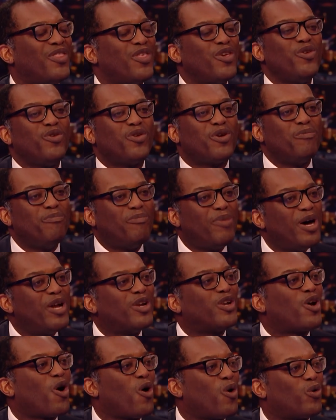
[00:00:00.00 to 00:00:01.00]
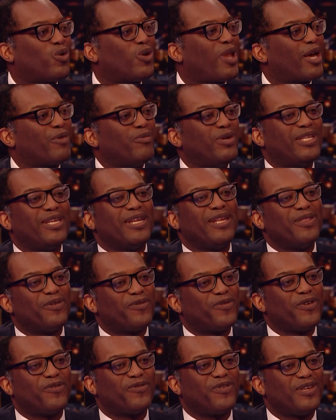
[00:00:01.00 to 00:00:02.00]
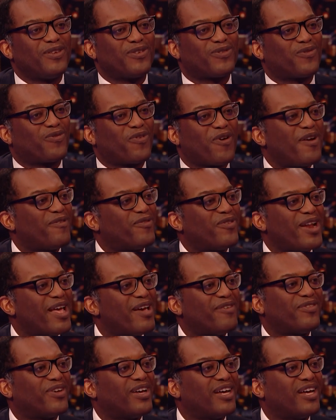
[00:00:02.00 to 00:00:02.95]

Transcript: that you can burn coal like we did in the 50s forever and ever.